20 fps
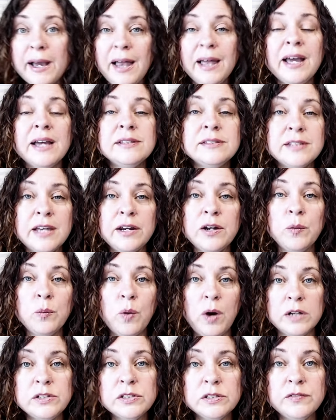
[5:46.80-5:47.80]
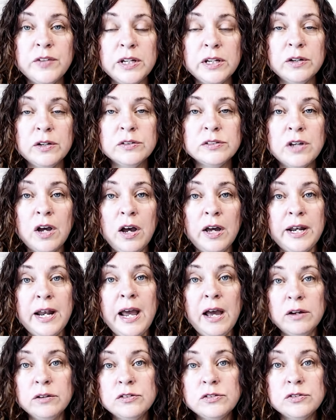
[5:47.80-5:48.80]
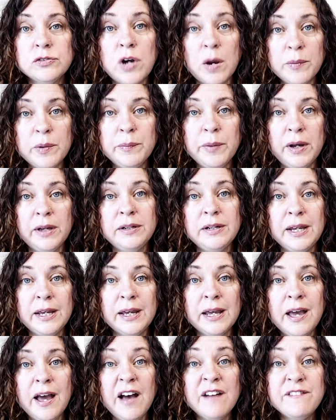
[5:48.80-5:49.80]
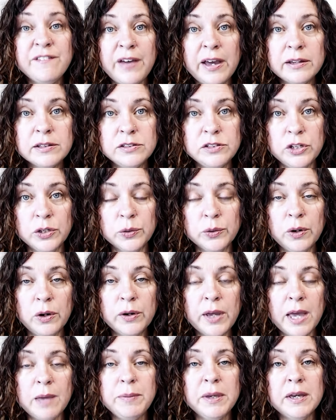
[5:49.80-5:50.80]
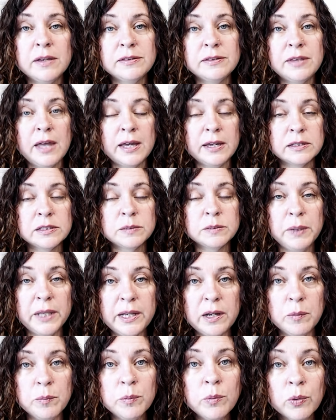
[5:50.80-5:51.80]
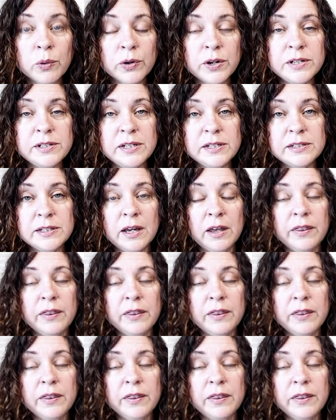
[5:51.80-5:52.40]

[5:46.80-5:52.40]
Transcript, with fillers: like I said, and watch the videos on how trauma bonding affects you, okay? Because I explain it more in detail